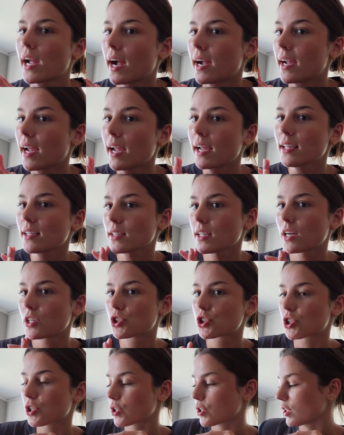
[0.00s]
I ate
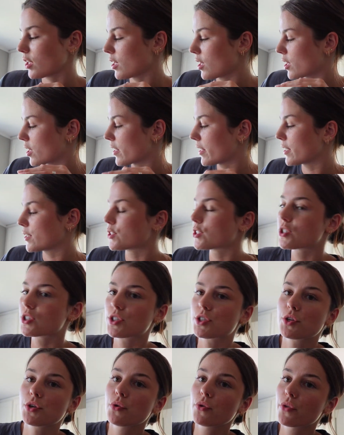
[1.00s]
lunch earlier. It's
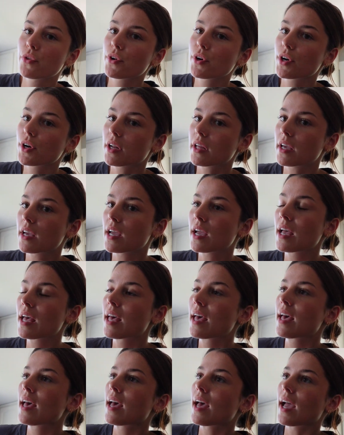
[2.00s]
2:30,
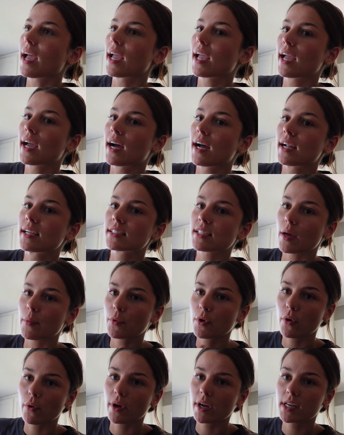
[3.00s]
and
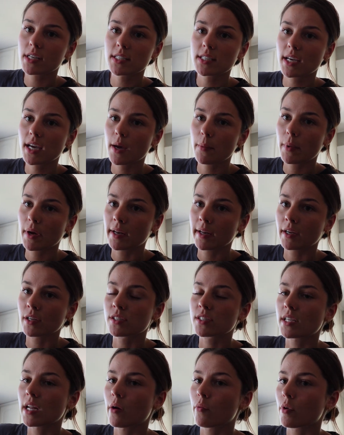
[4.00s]
I'm going to get my
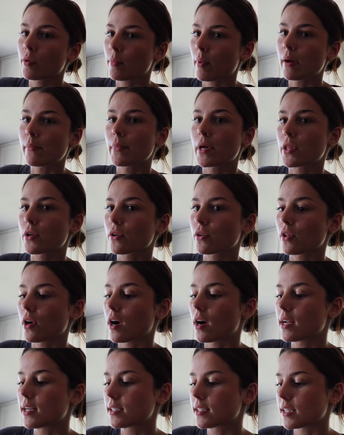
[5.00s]
nails done with my
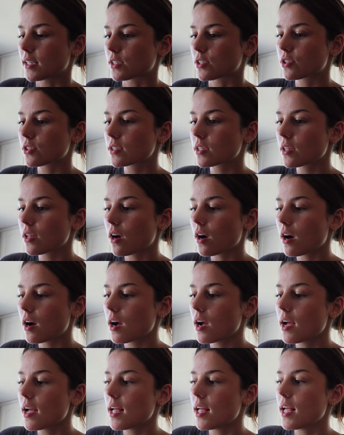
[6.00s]
mother-in-law and sisters-in-law
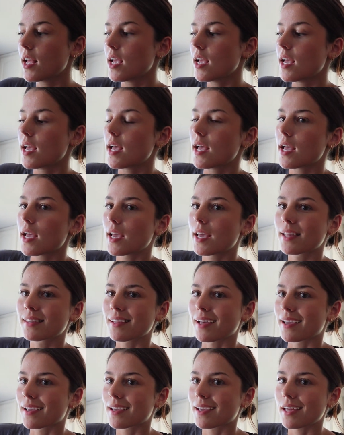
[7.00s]
in
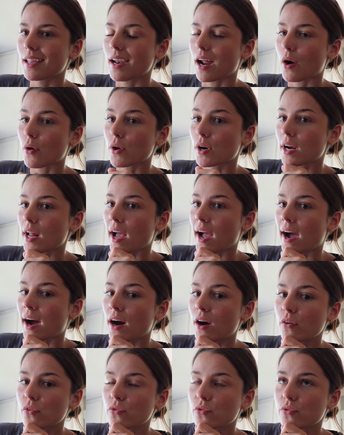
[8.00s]
like an hour and a
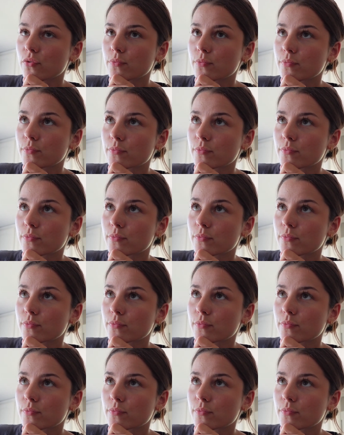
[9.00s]
half.